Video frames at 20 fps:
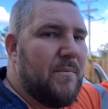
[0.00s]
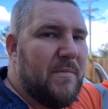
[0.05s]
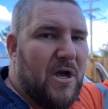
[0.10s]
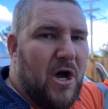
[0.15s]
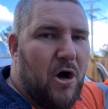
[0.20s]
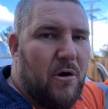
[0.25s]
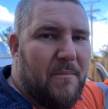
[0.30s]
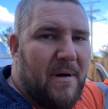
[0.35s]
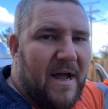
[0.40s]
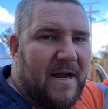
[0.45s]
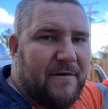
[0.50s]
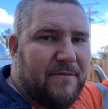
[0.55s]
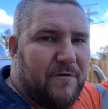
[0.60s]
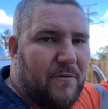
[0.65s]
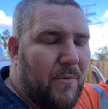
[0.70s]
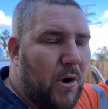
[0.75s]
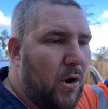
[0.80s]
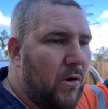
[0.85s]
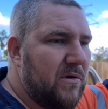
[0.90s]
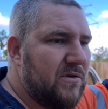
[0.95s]
old mate
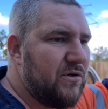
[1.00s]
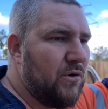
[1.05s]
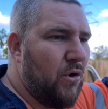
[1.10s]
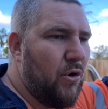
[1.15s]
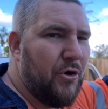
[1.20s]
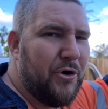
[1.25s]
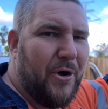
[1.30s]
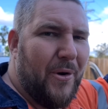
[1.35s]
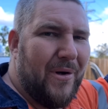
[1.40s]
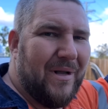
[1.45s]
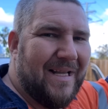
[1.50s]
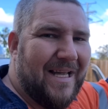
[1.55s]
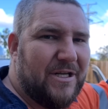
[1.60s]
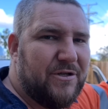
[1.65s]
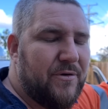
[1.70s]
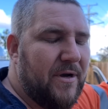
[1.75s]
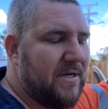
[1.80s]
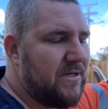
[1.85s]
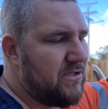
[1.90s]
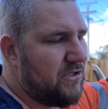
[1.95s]
from Oz Auto
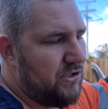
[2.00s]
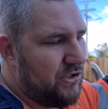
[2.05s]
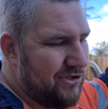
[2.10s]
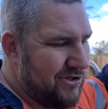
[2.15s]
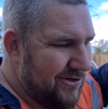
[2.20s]
Electrics,